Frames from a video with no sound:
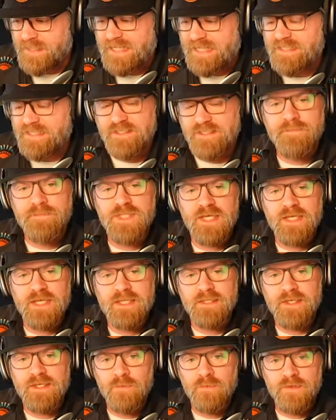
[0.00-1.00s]

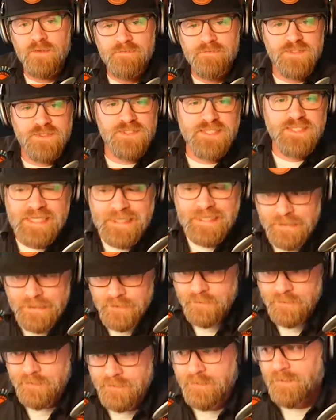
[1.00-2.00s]
That's something that we've
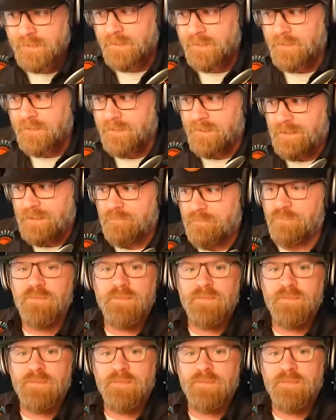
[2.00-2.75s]
seen